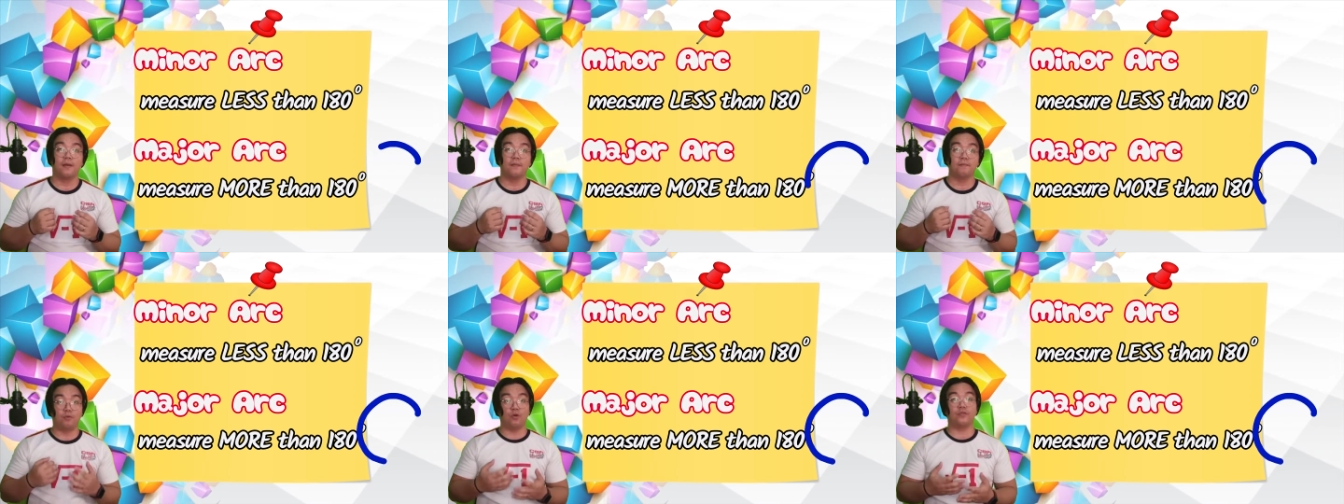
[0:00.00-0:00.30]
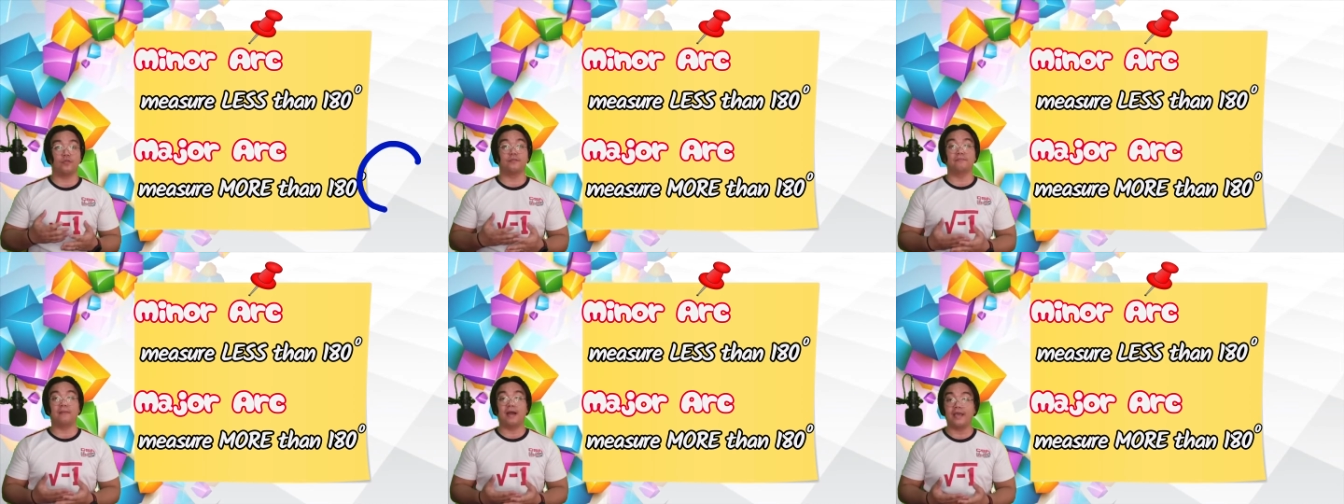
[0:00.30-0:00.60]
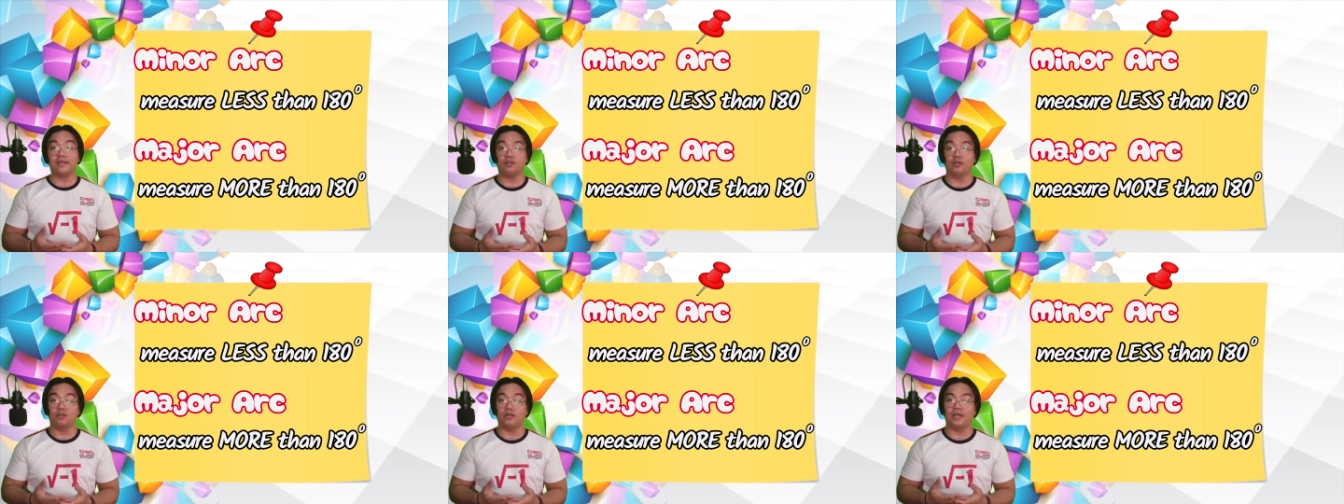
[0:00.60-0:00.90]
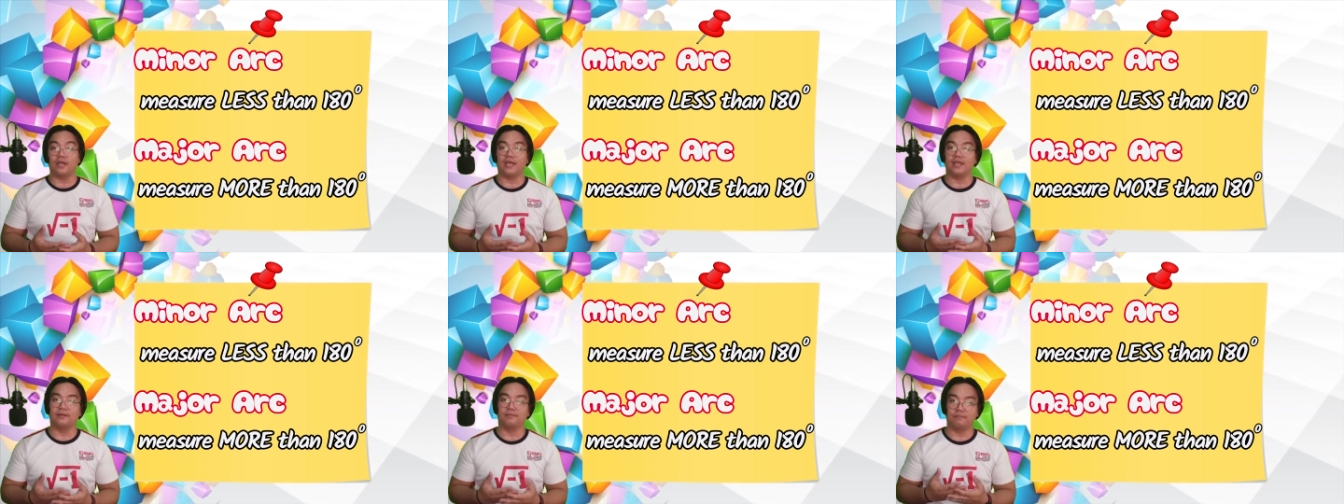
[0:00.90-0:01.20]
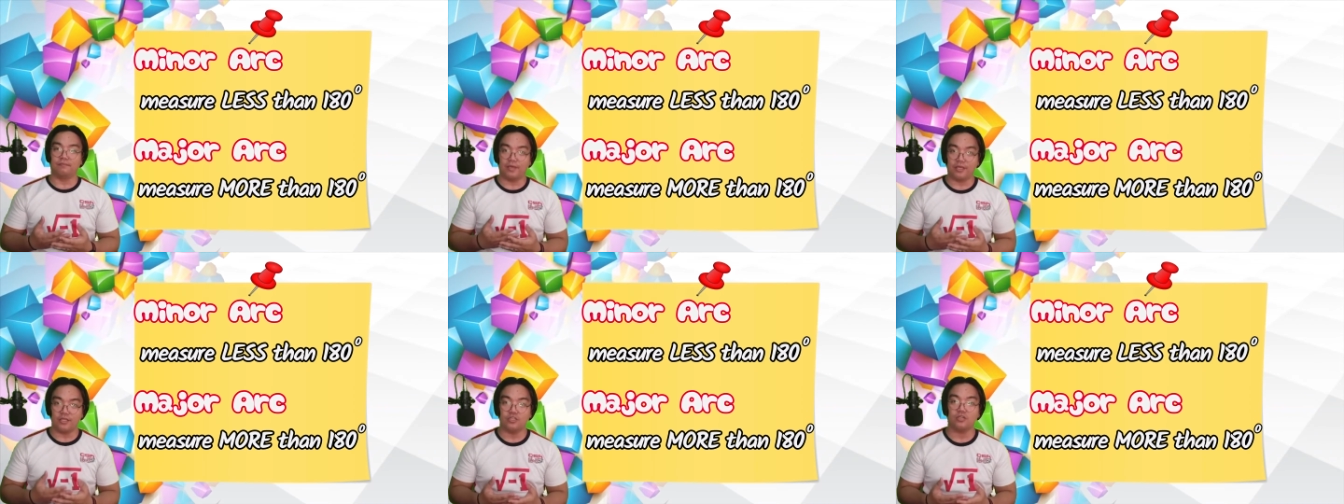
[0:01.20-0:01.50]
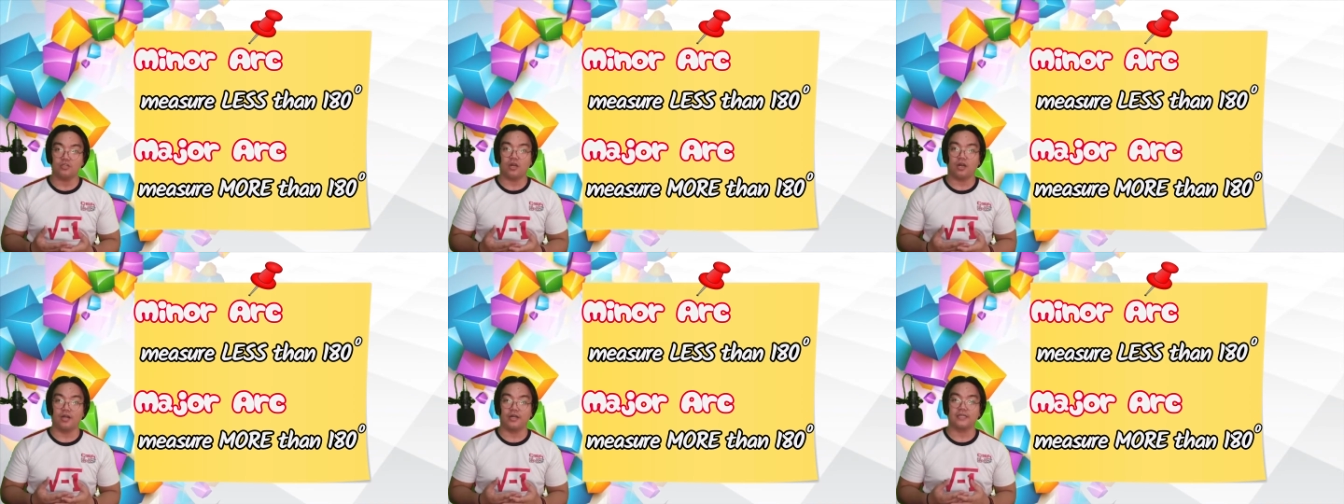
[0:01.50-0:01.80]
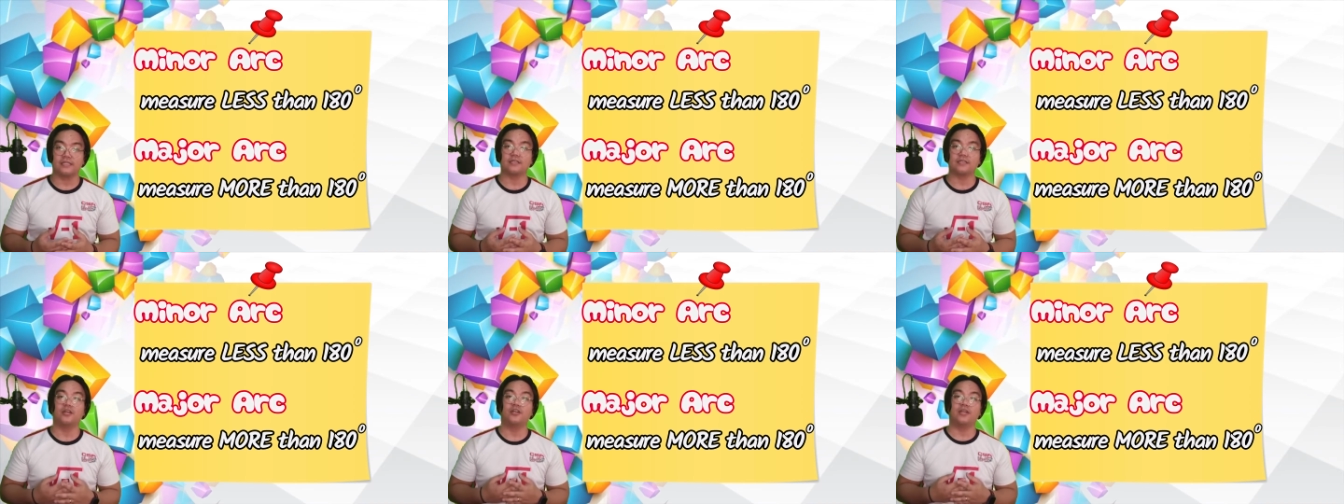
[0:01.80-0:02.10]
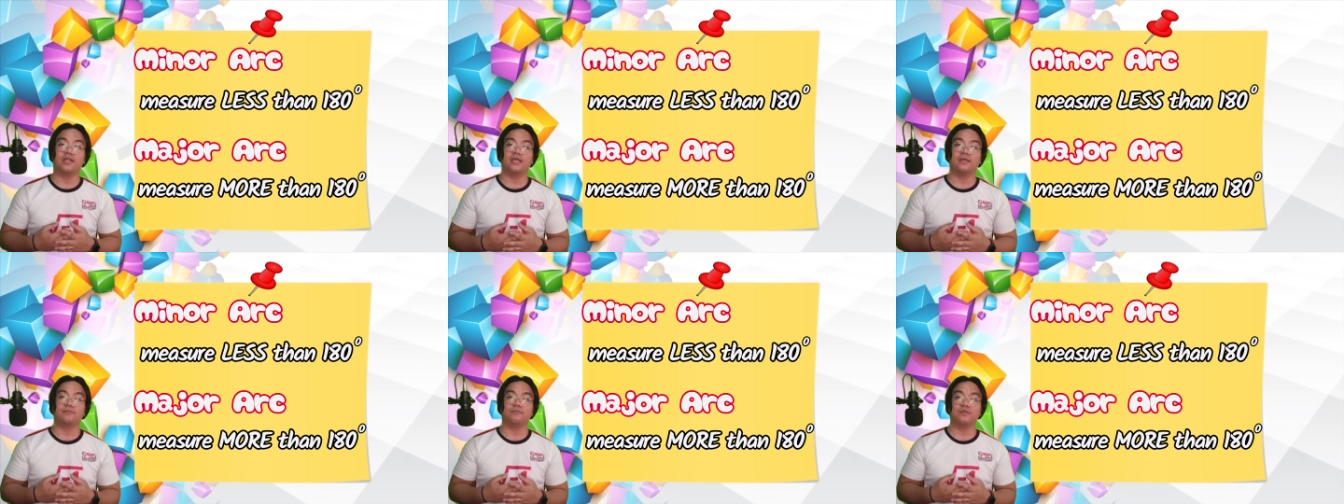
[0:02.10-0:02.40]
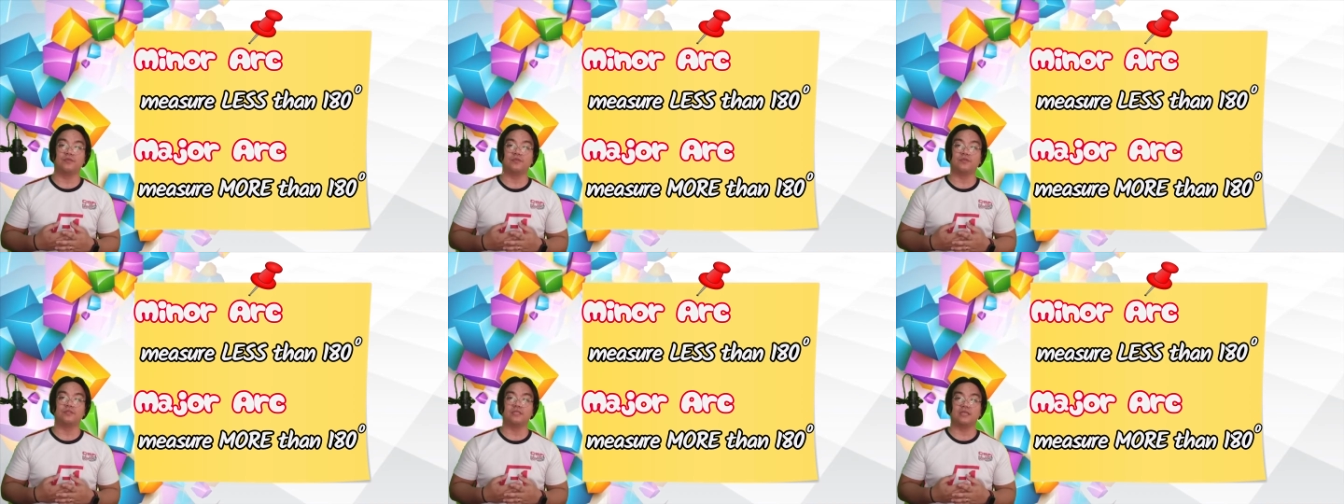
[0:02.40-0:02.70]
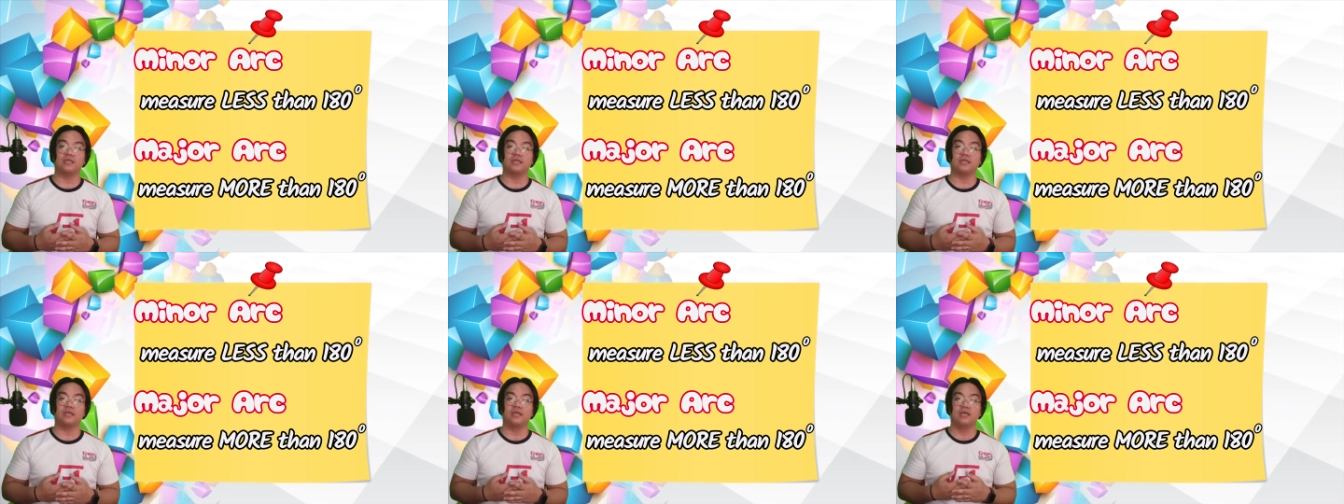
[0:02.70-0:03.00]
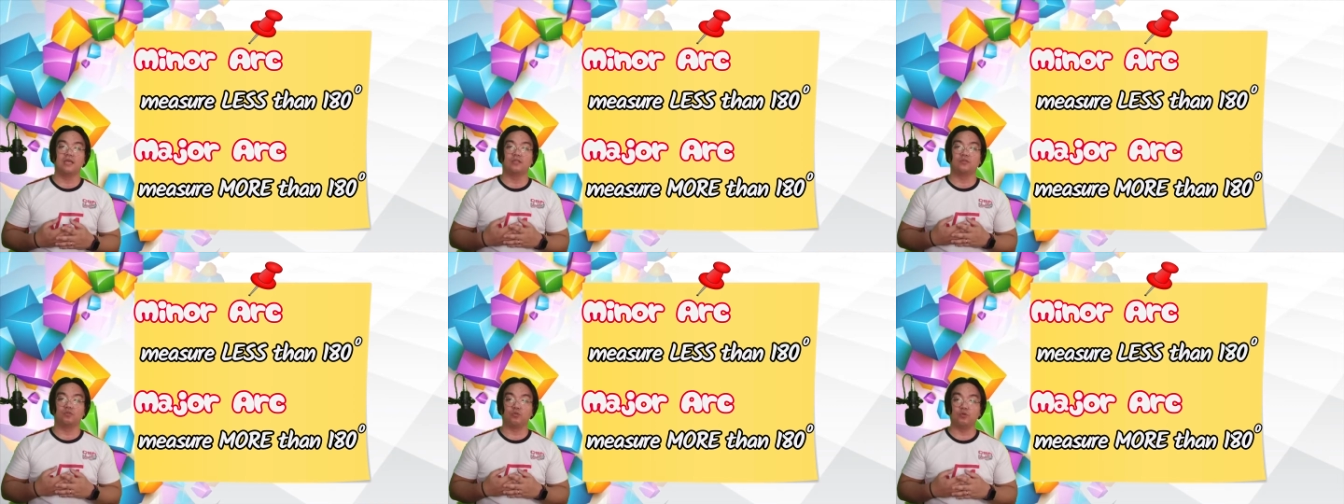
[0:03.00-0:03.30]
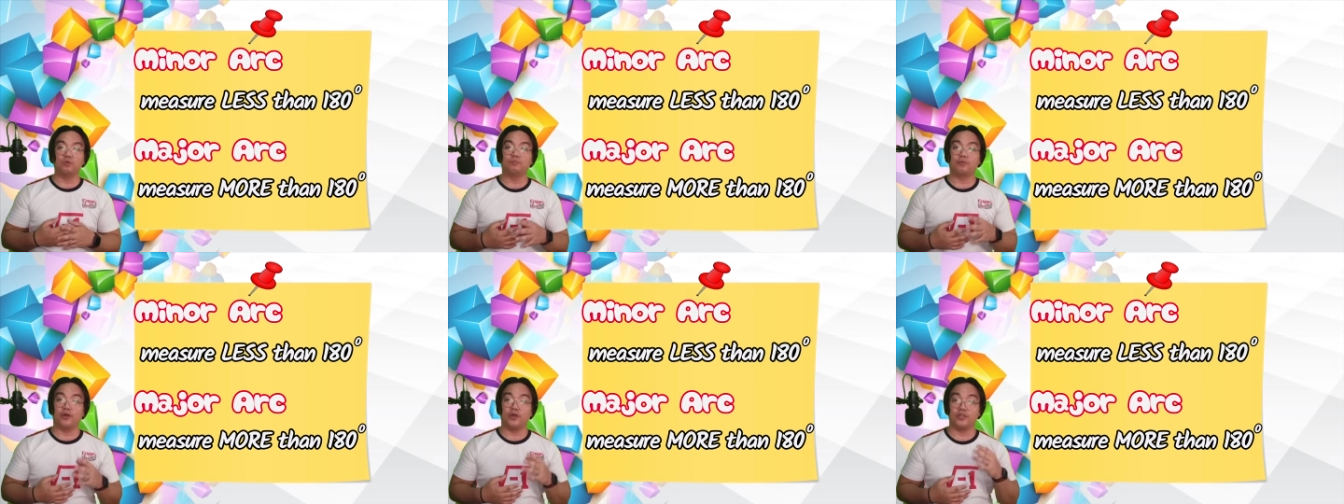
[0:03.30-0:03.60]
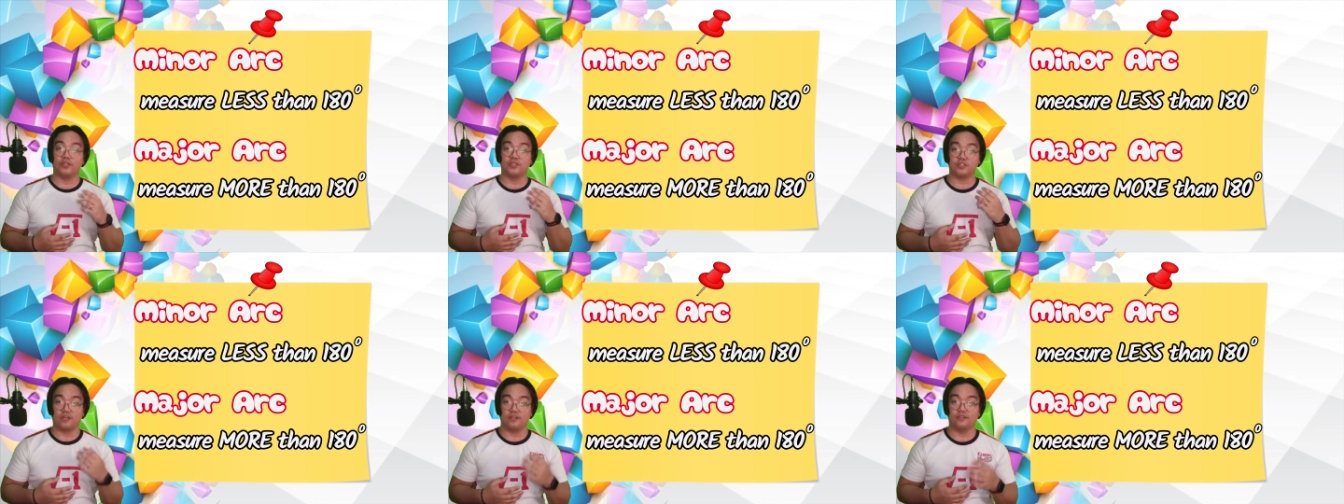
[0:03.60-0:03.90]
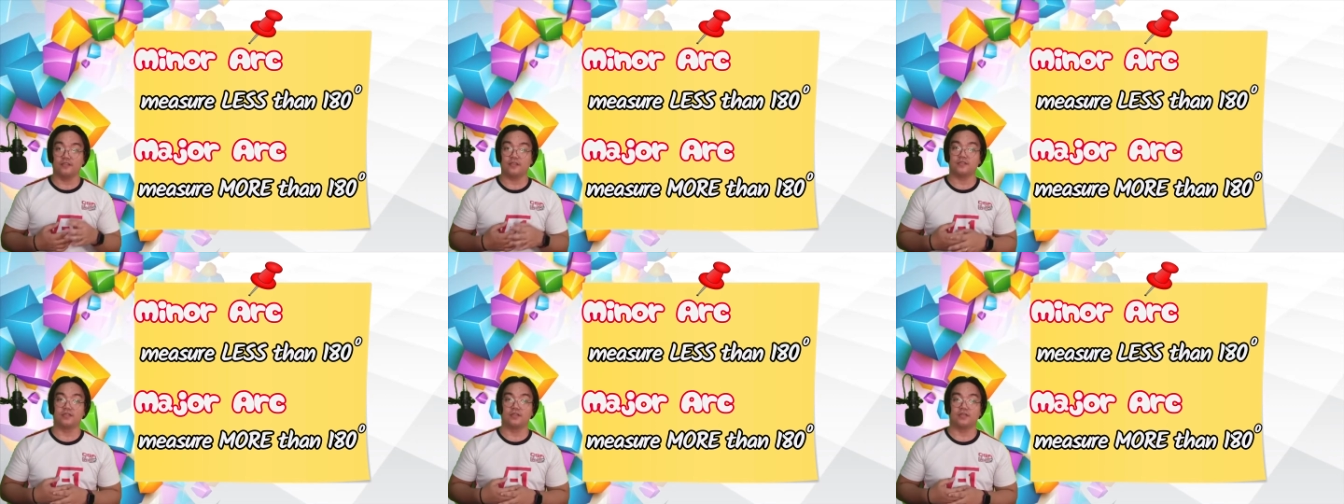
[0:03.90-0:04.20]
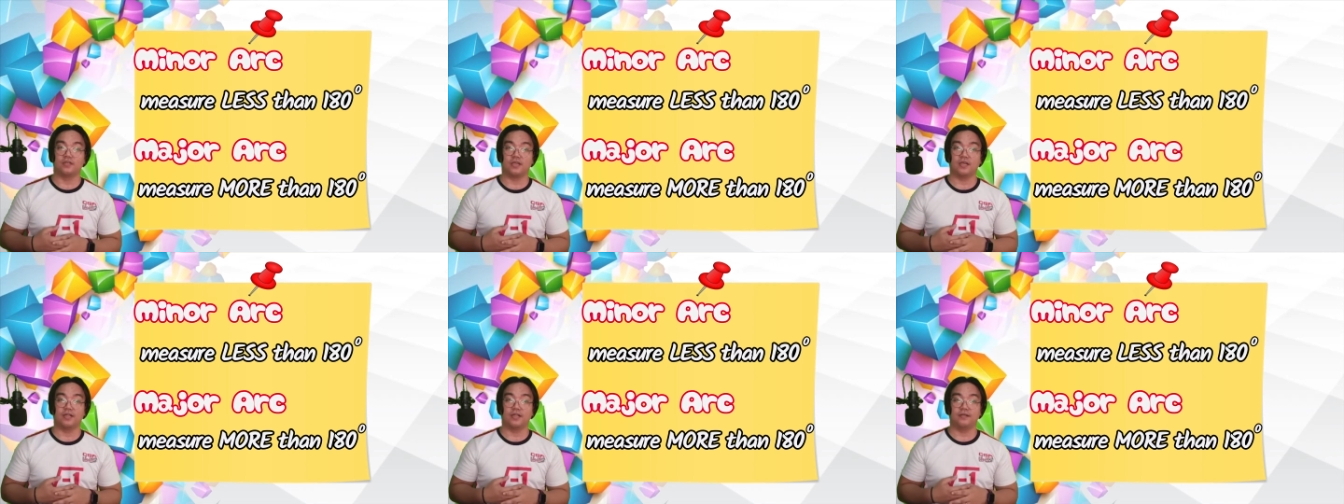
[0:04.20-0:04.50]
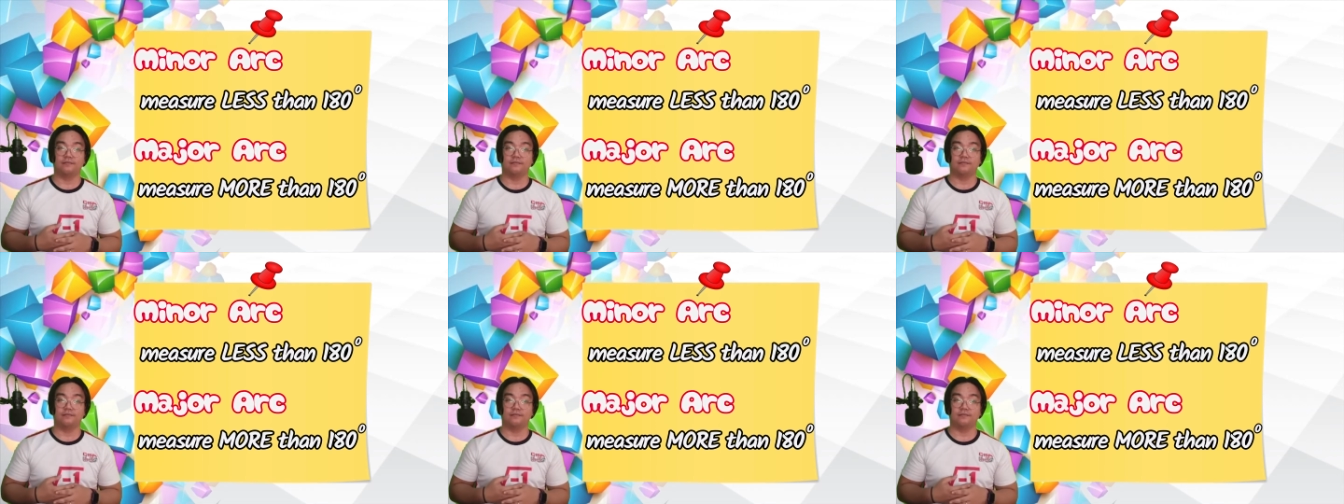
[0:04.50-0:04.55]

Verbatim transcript: Both minor and major arcs are named using two points on the circle.